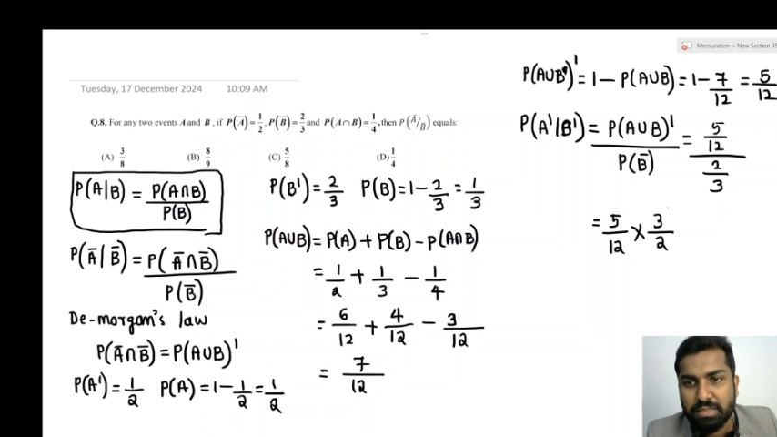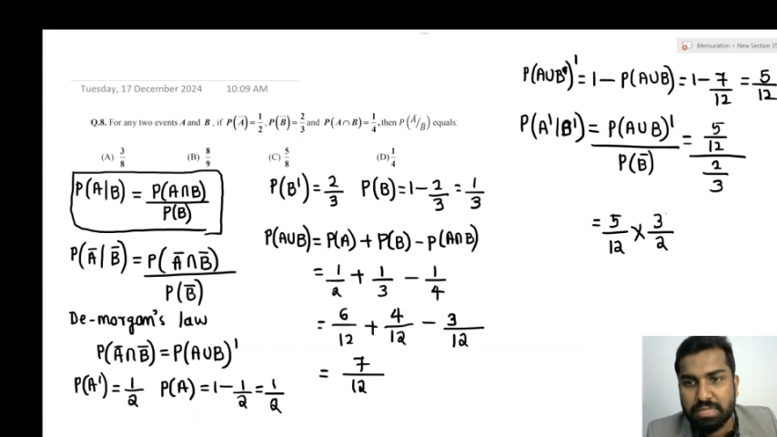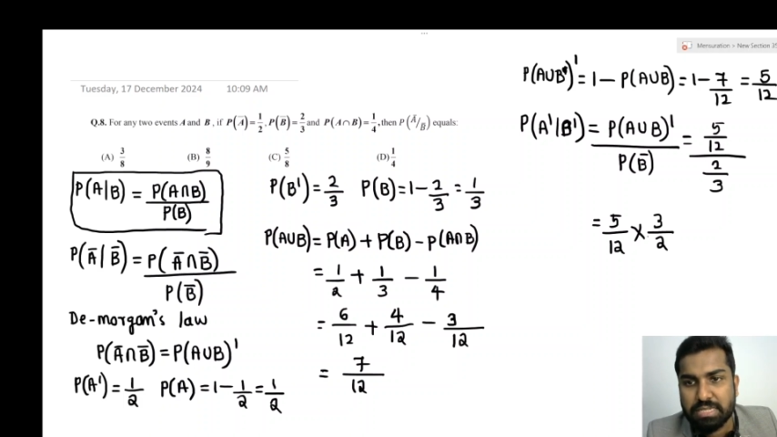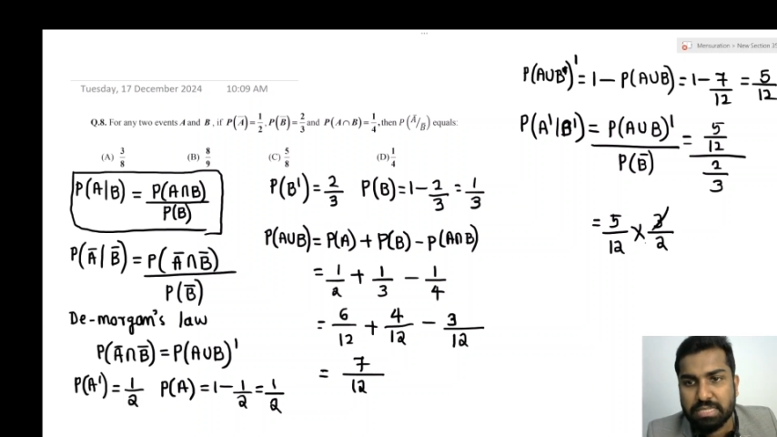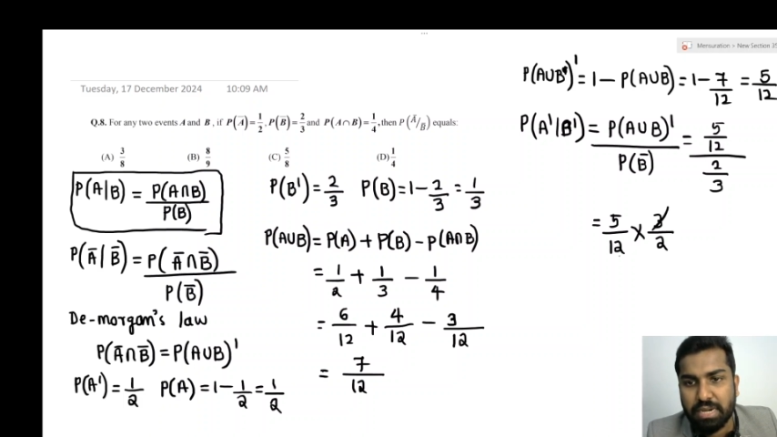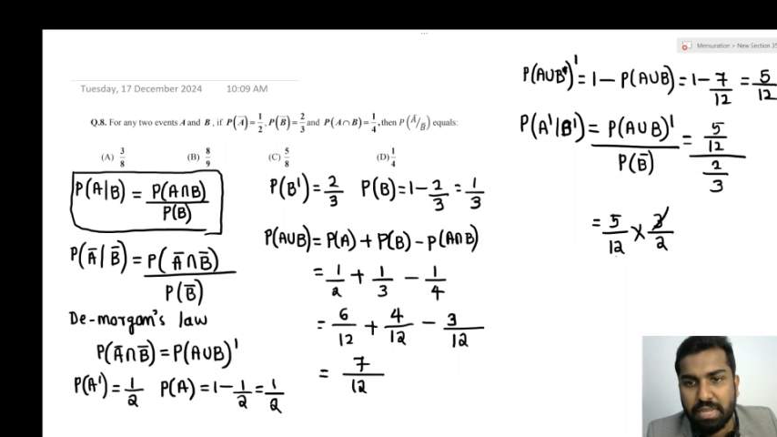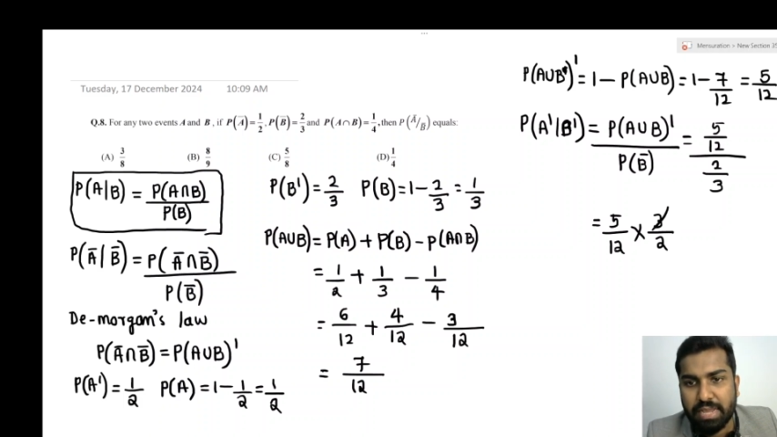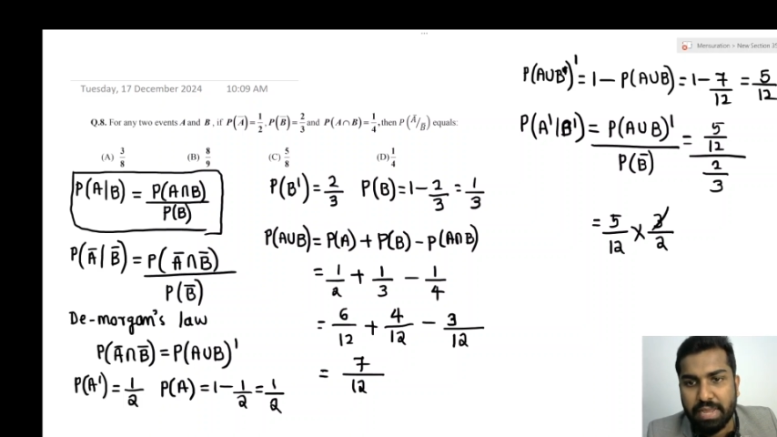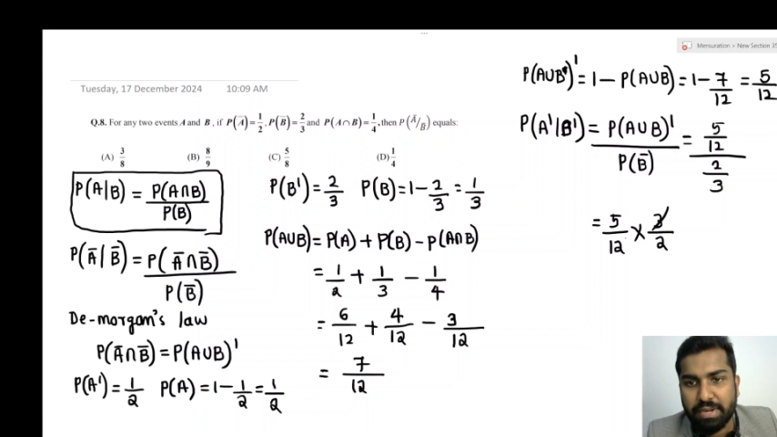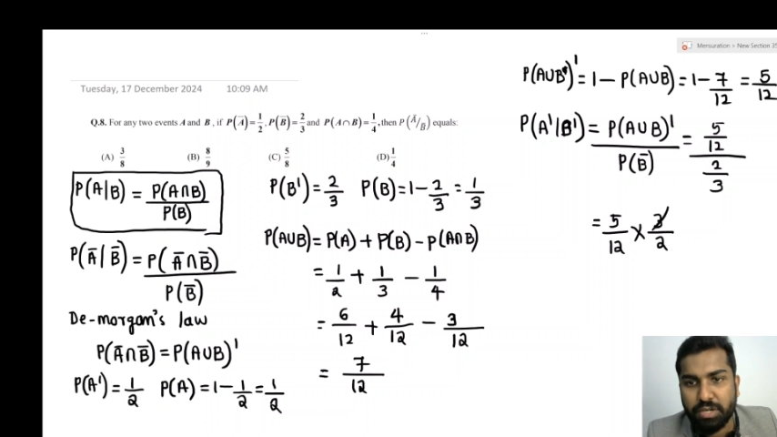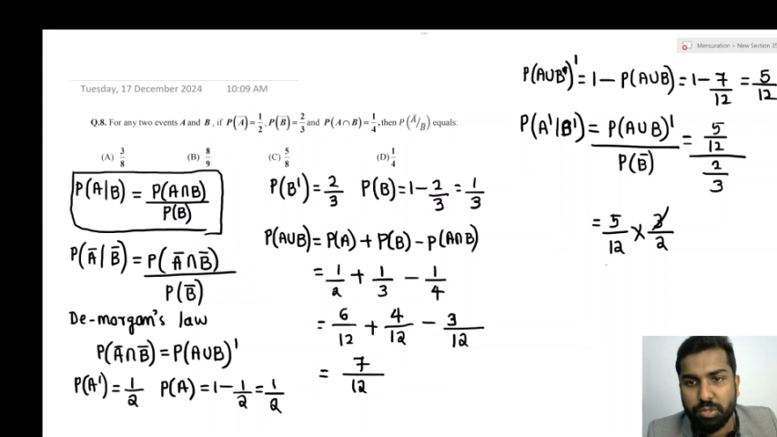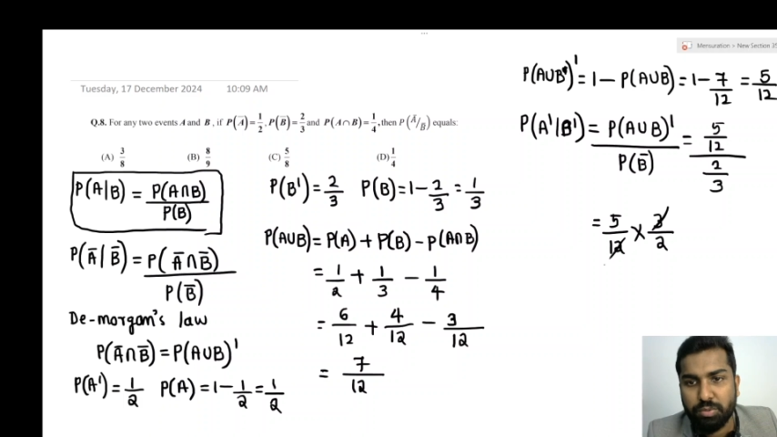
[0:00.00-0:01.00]
This 3
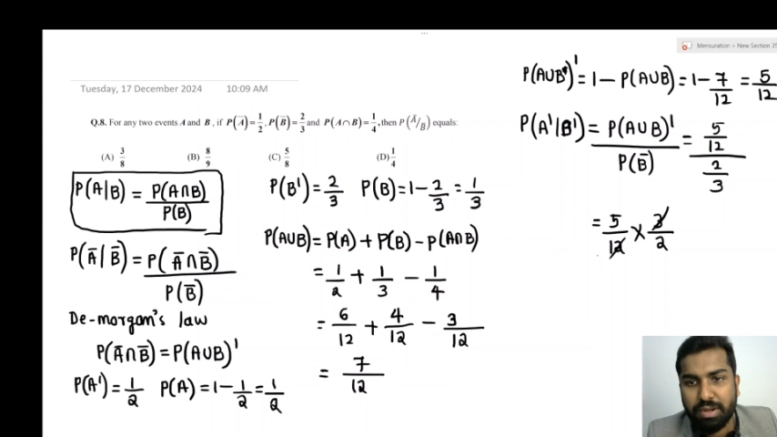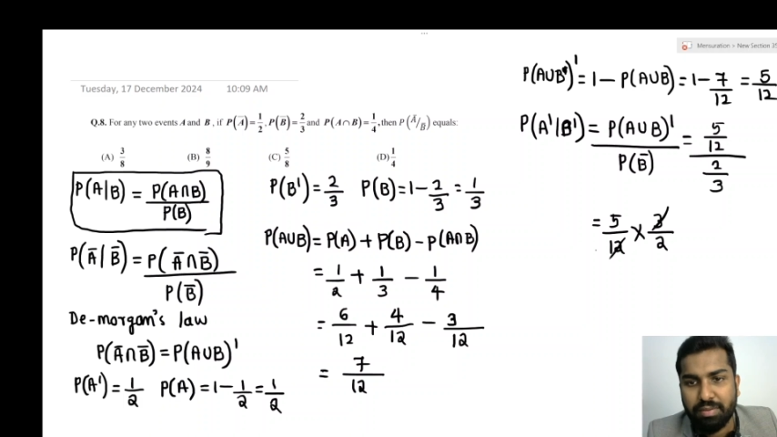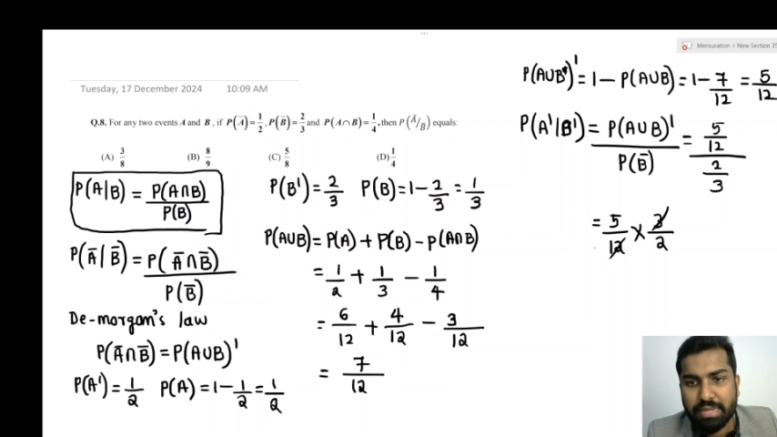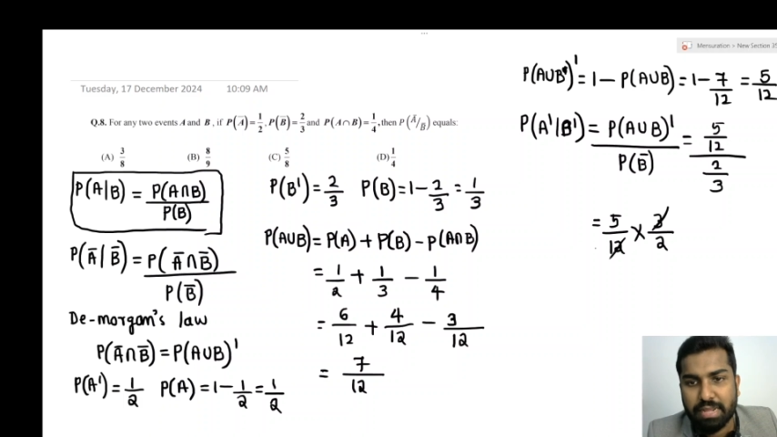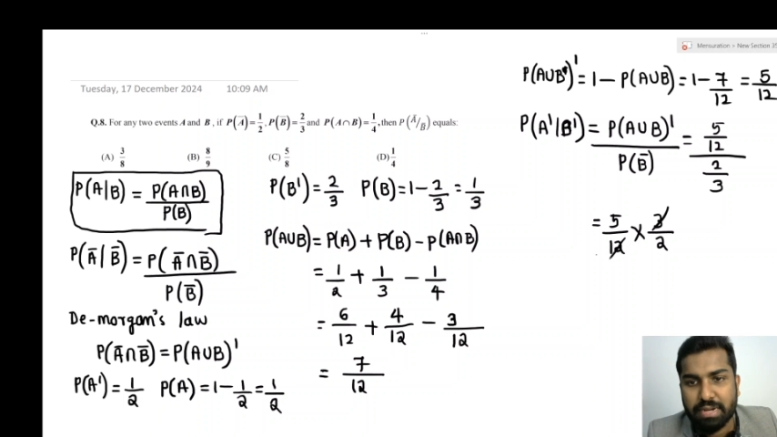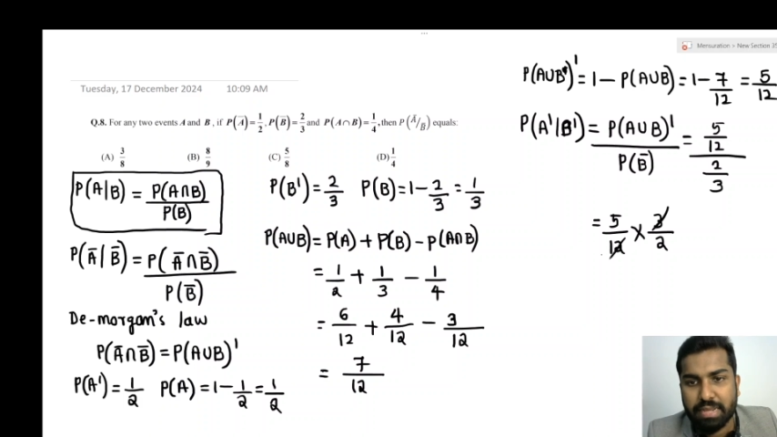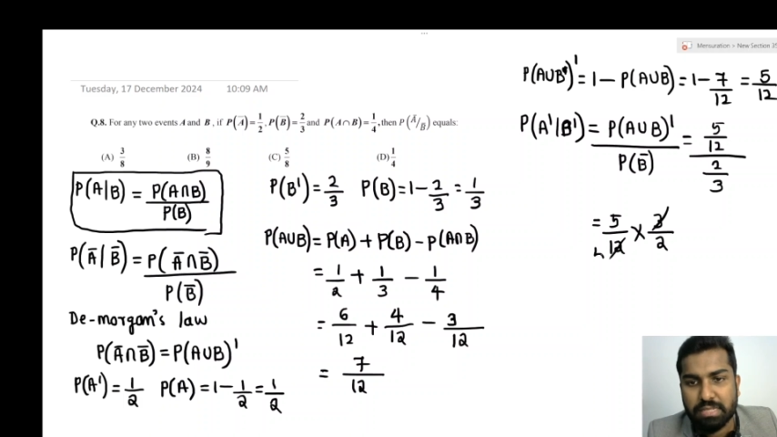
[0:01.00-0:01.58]
and 12 I can